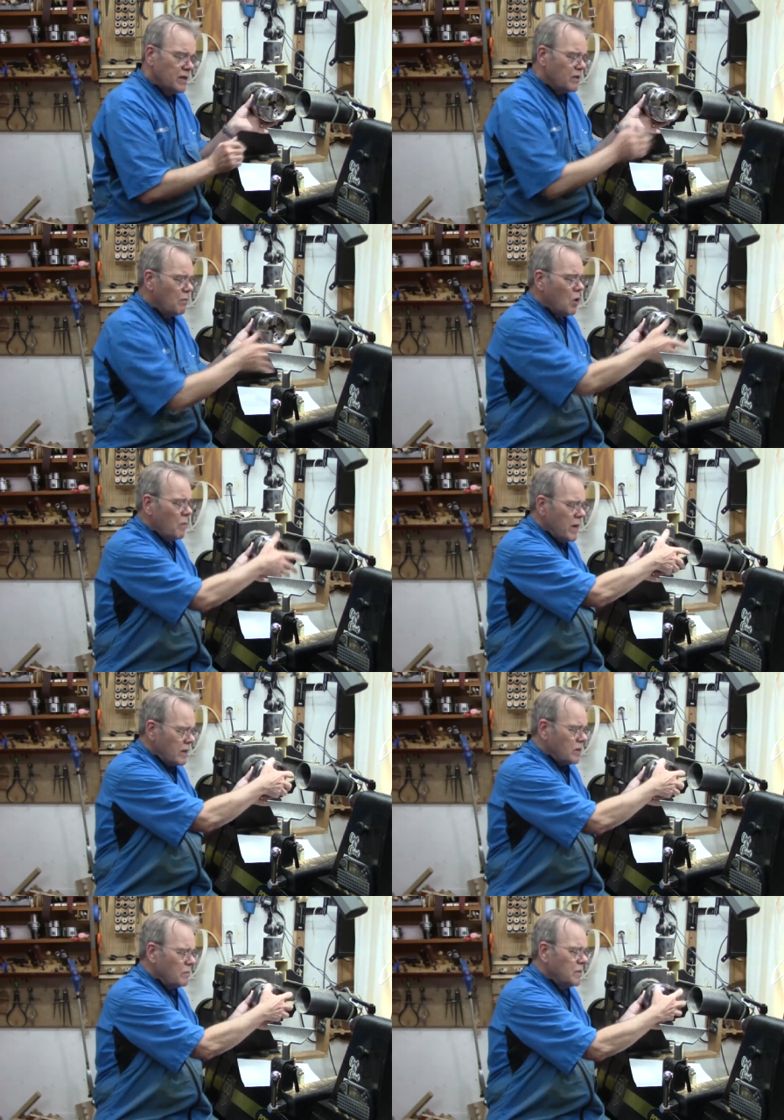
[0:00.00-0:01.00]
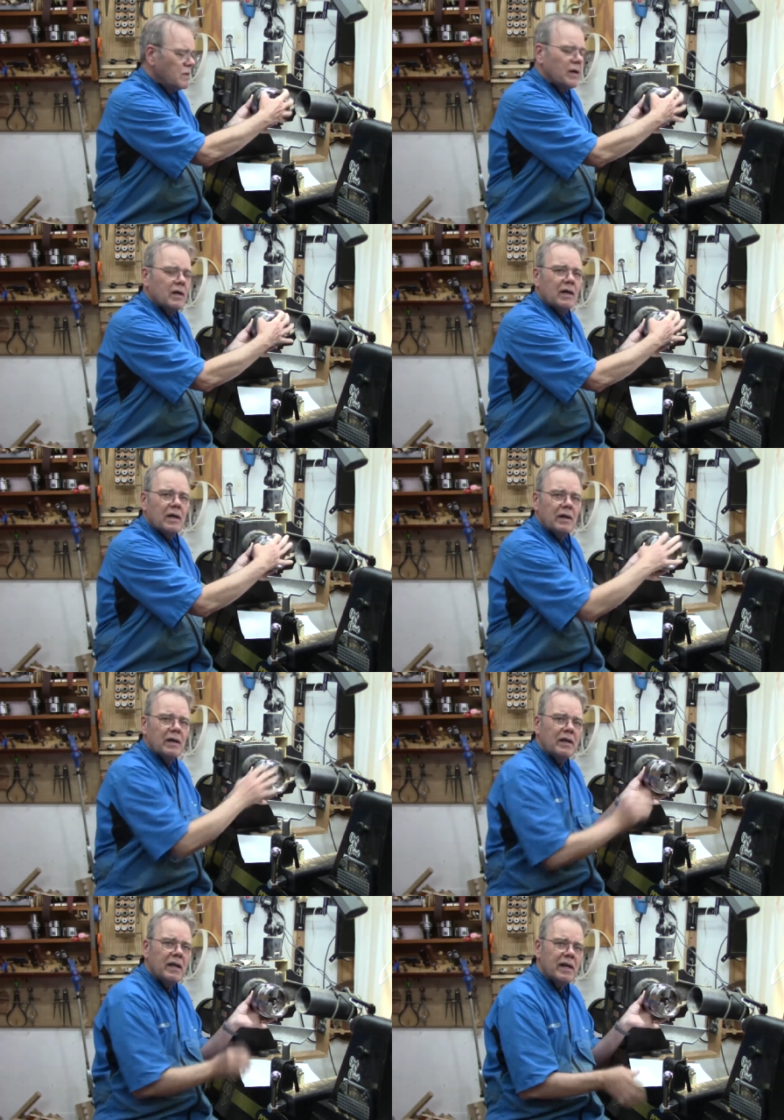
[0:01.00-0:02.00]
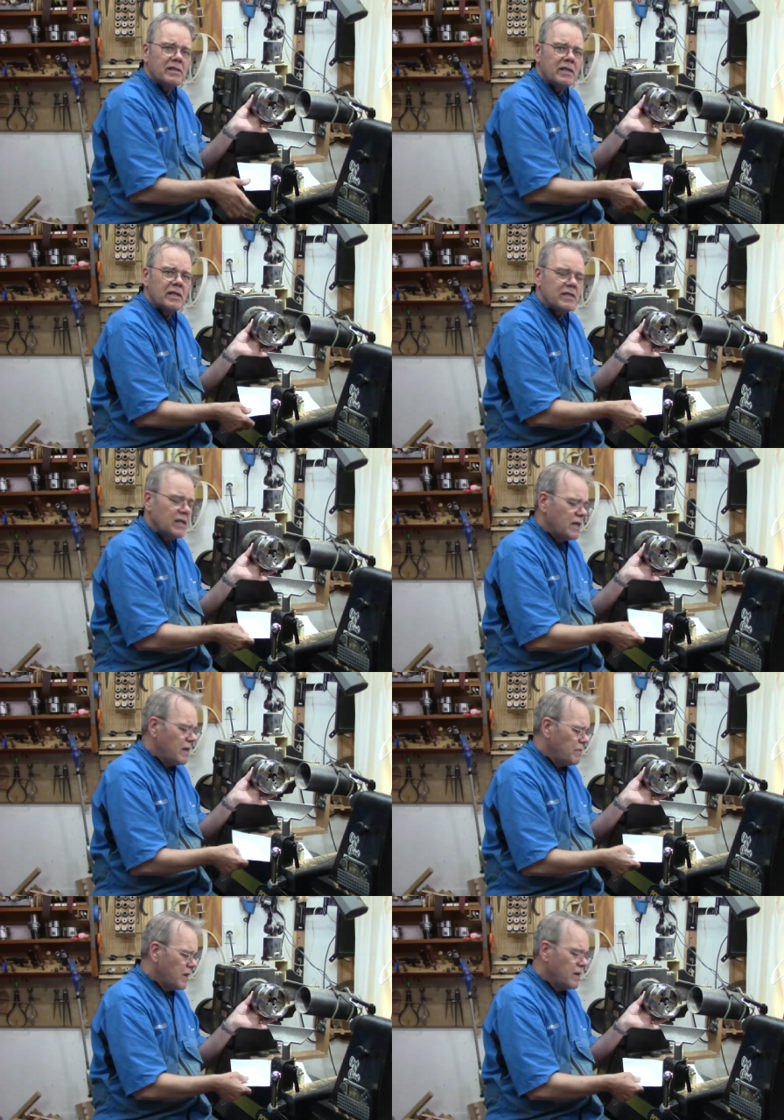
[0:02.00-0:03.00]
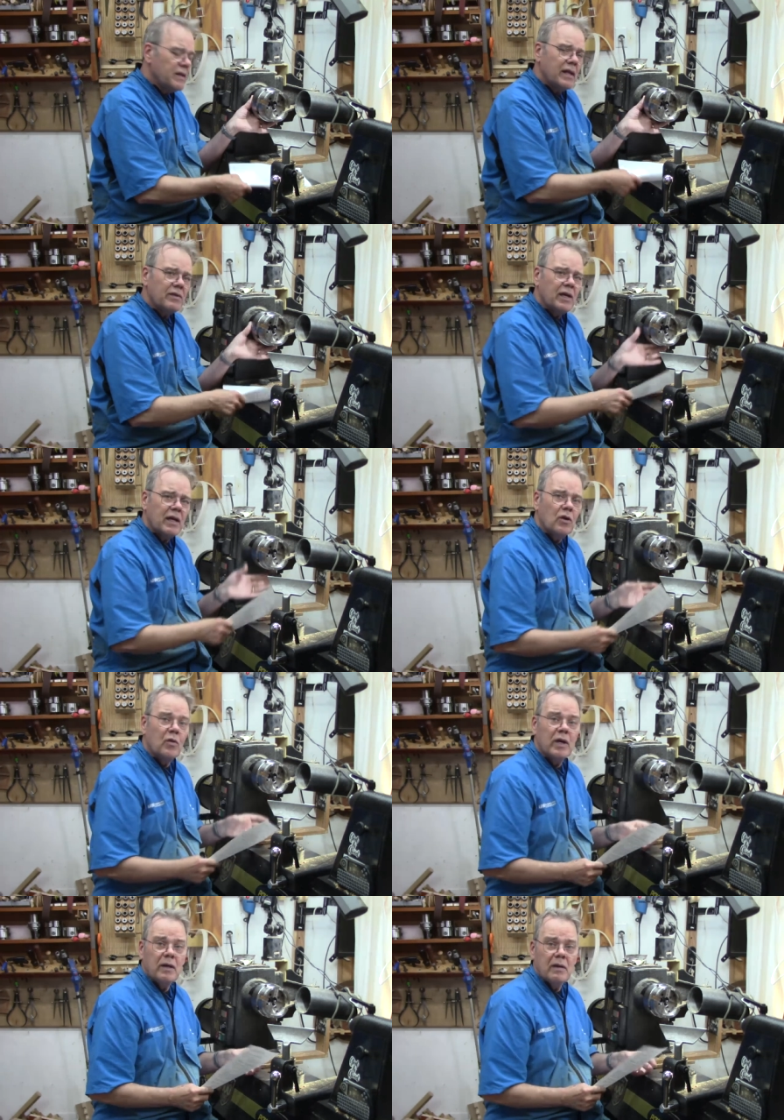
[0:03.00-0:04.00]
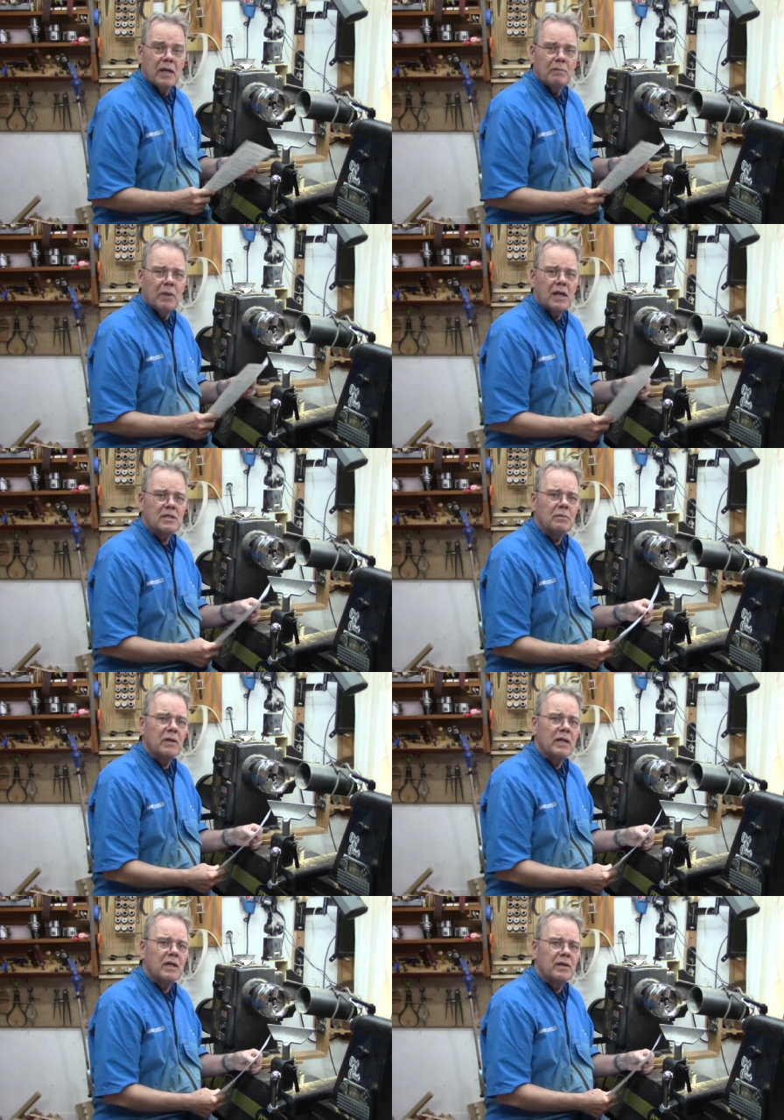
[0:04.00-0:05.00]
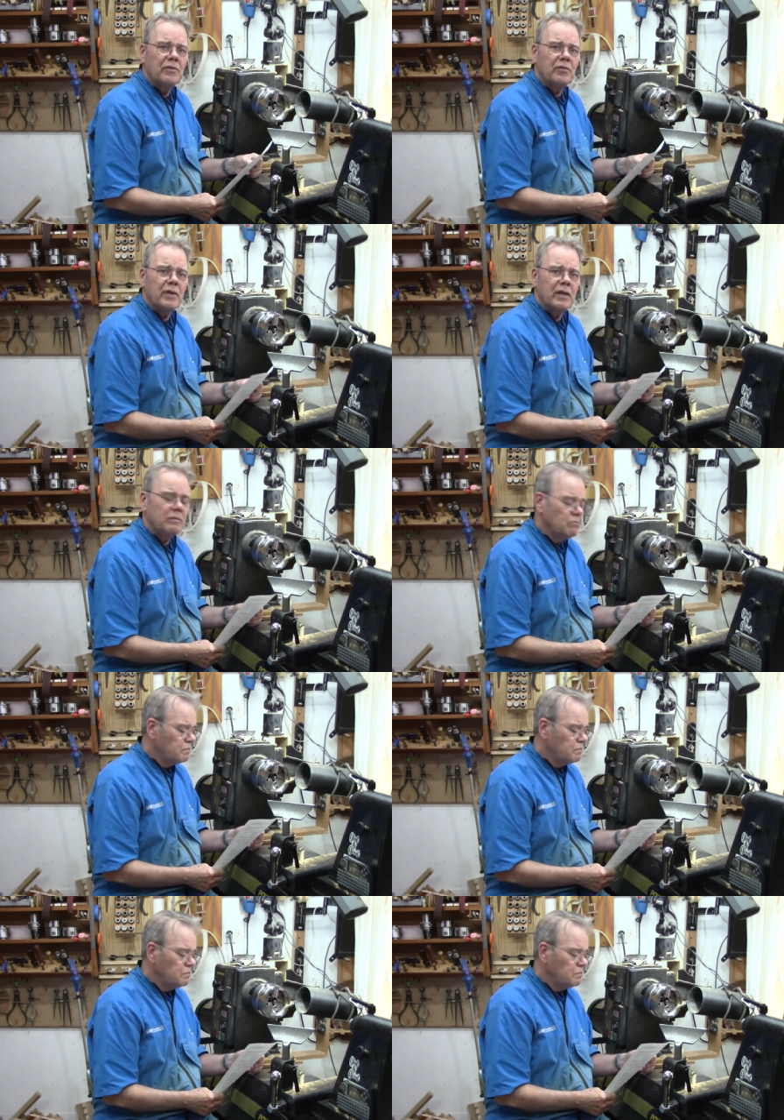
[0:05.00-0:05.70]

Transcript: The momentum uh, uh, has a tendency to keep that, that thing going and, and possibly unthread.